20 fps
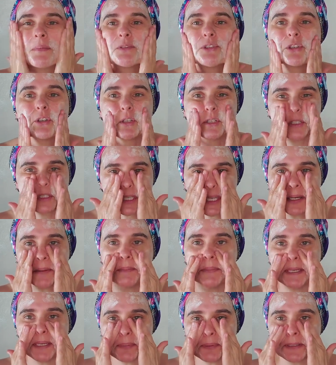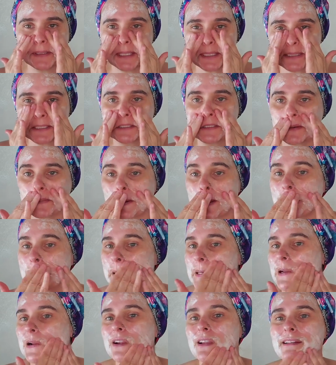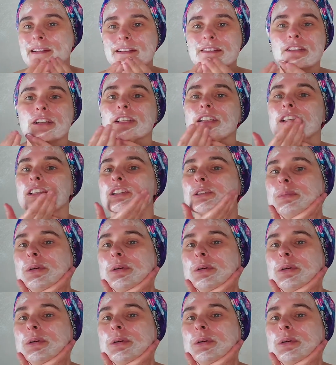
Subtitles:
So we're just going to manipulate this around here in a circular